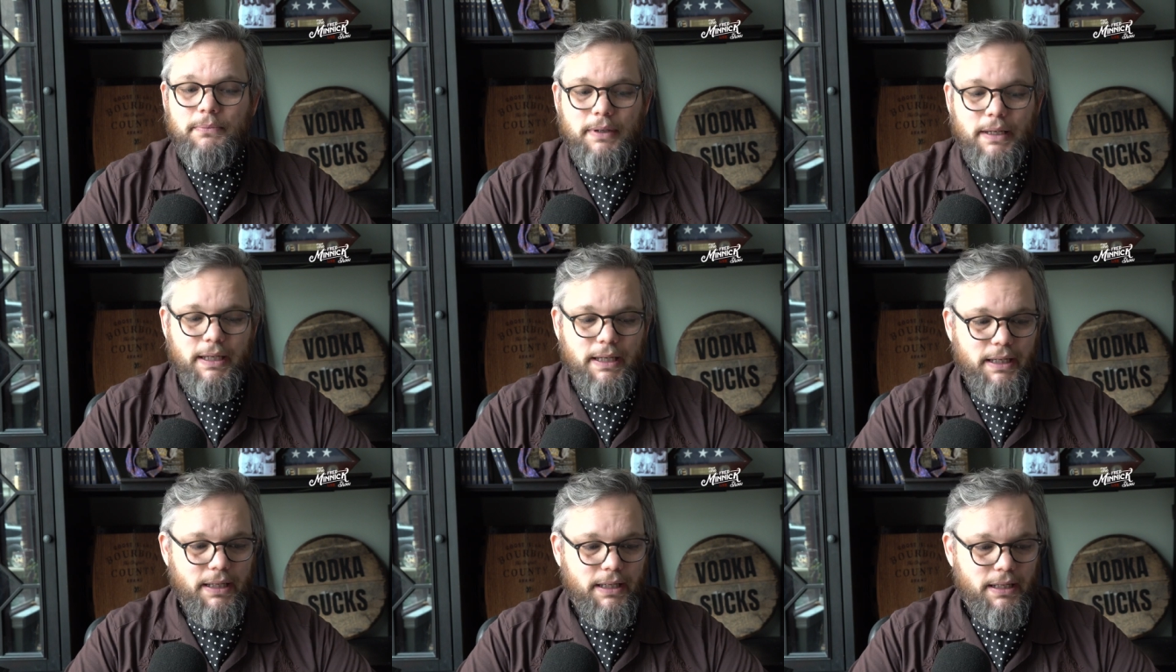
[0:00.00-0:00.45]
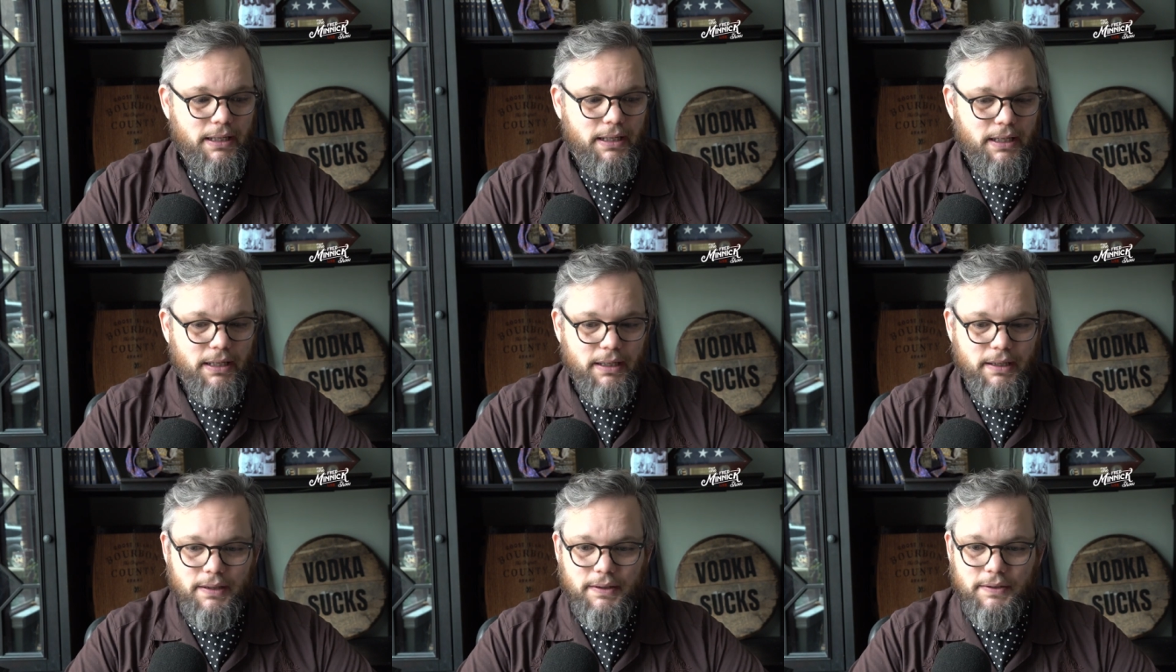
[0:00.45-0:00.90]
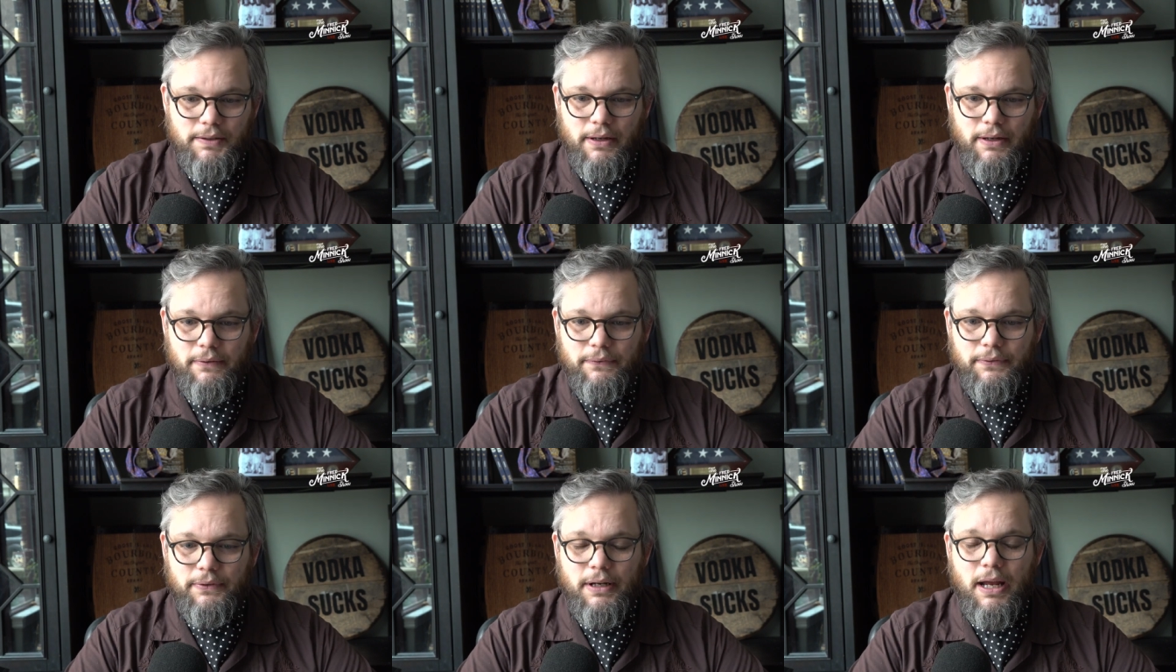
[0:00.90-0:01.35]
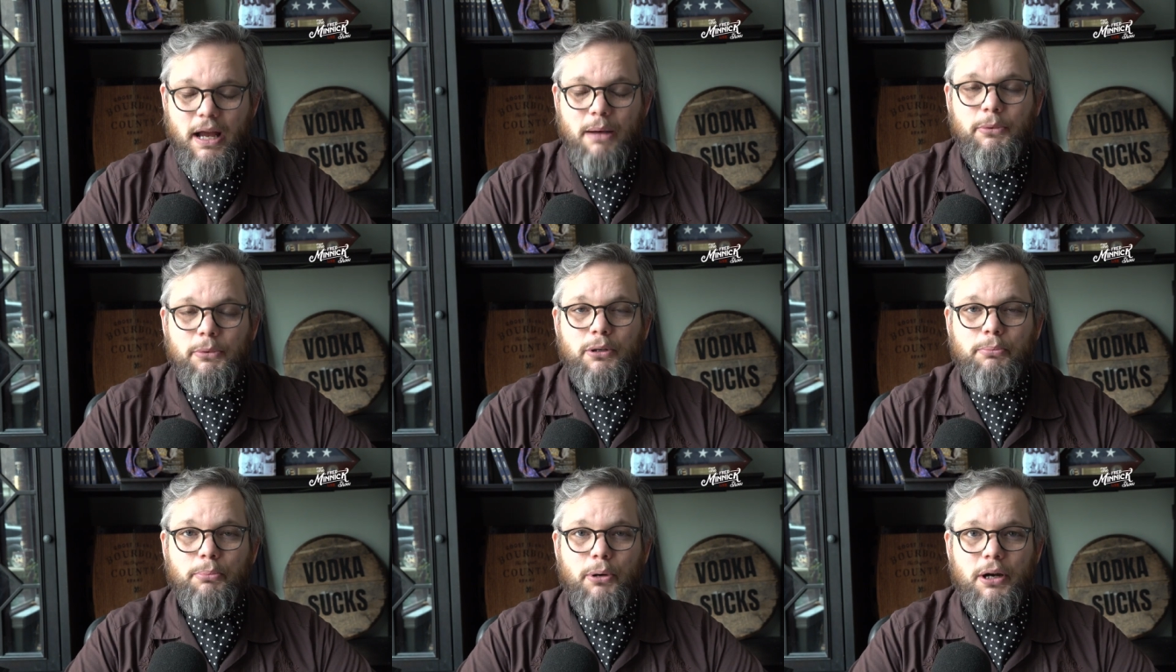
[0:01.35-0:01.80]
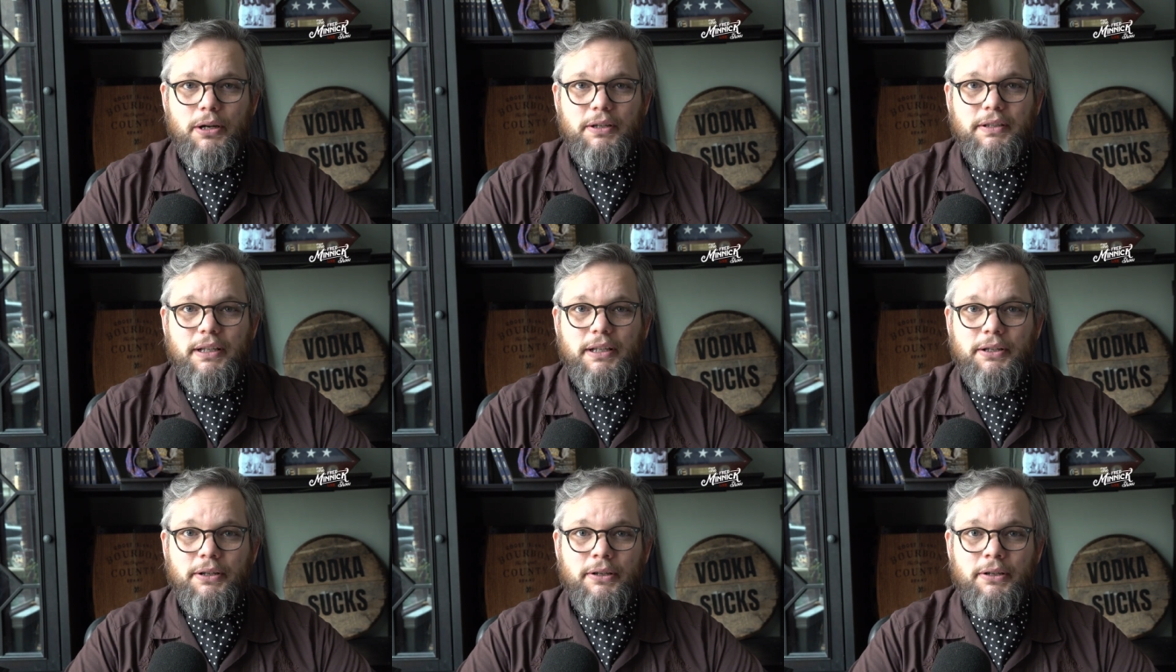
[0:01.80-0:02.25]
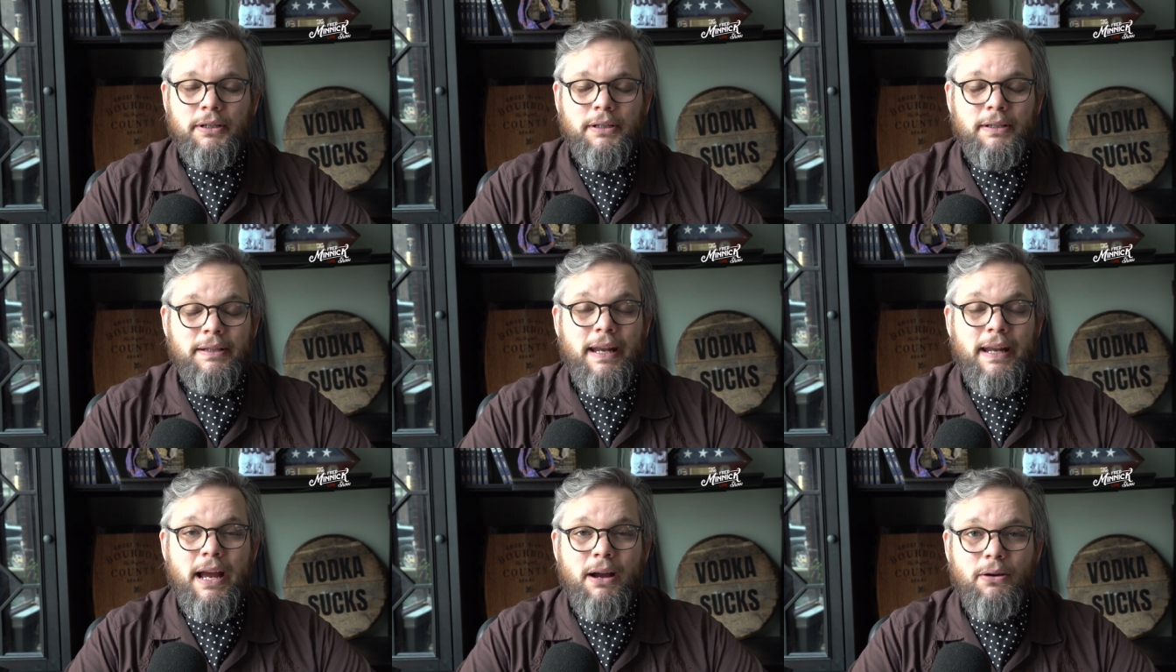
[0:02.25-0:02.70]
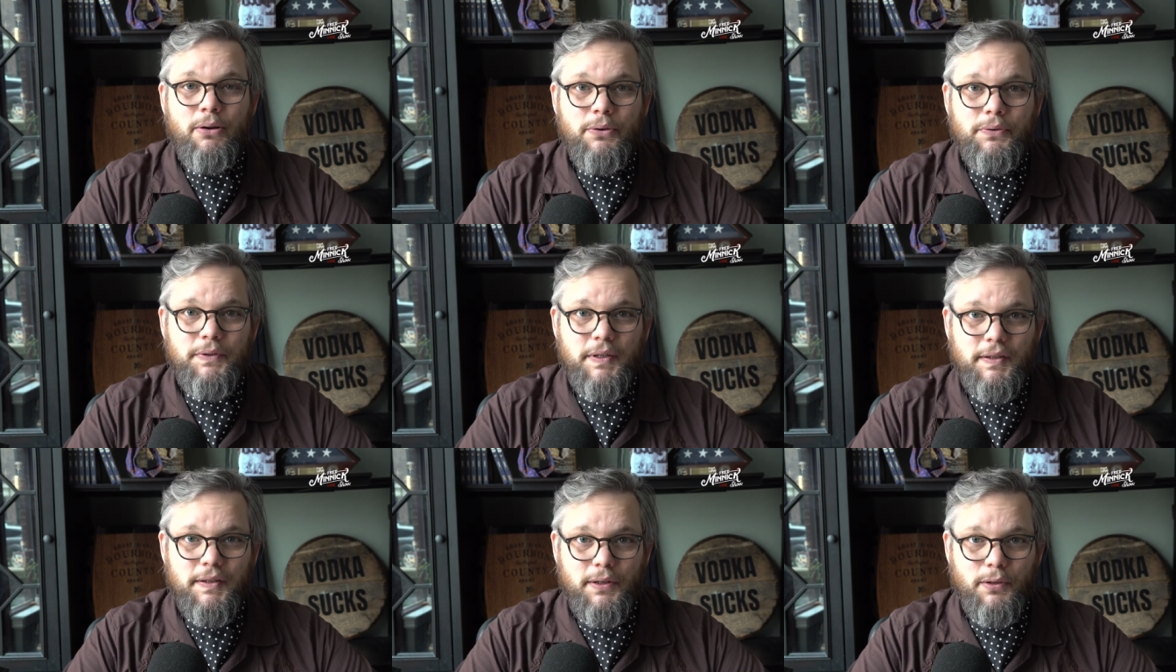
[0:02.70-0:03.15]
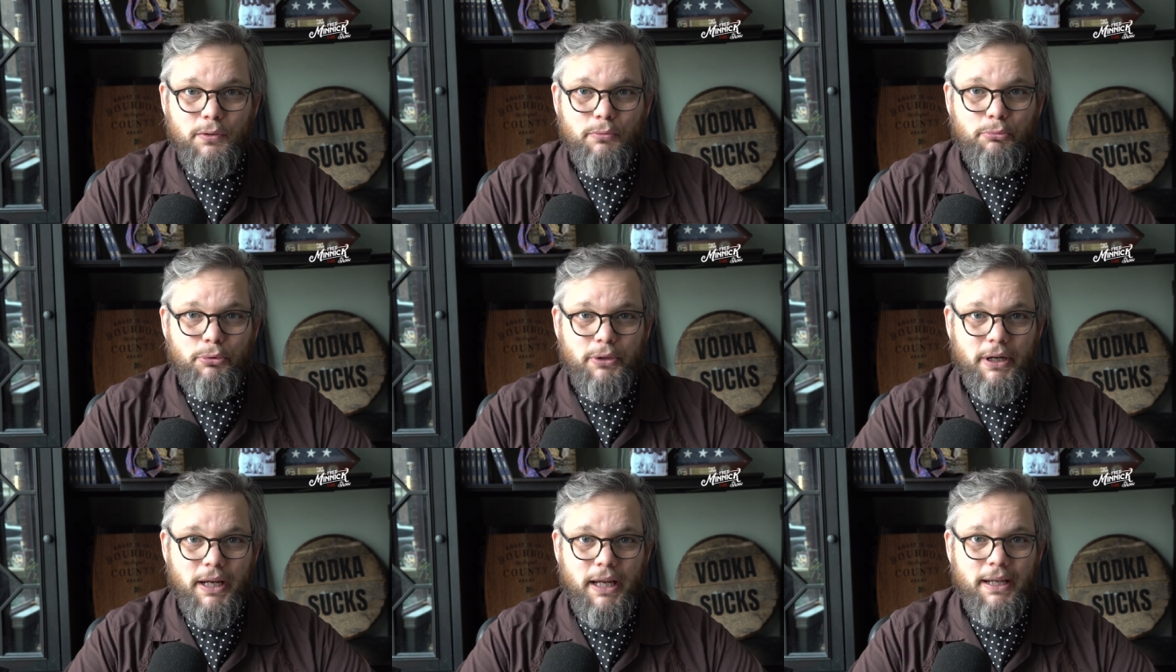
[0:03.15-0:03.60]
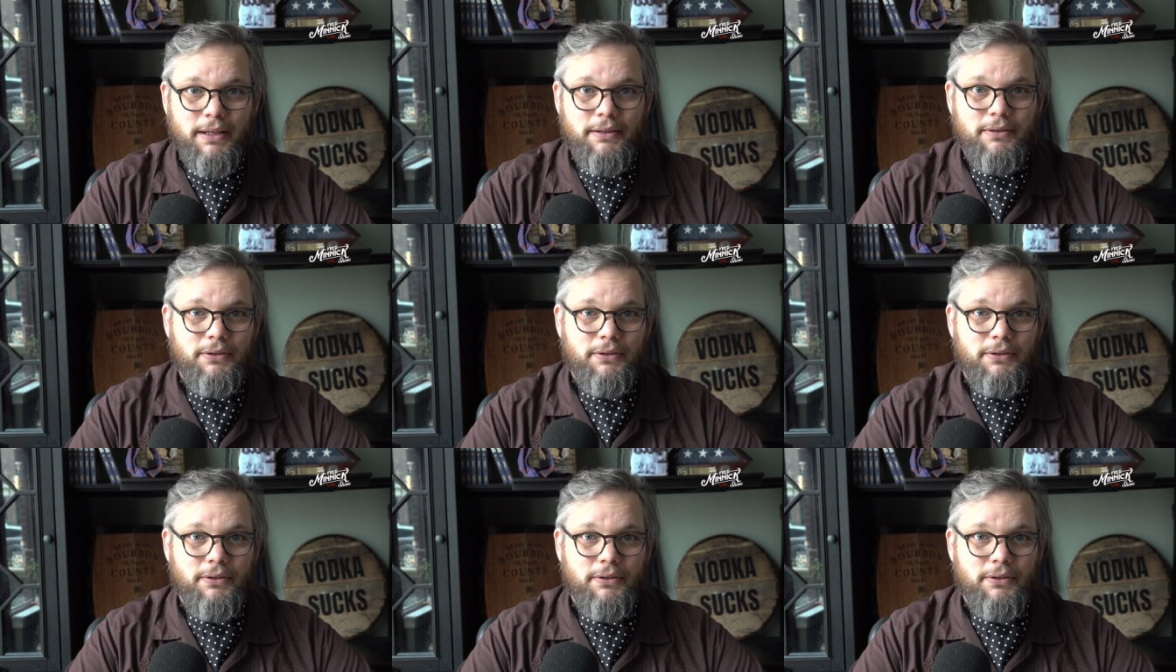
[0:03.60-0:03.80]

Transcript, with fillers: He is a phenomenal bartender and now owns his own brand.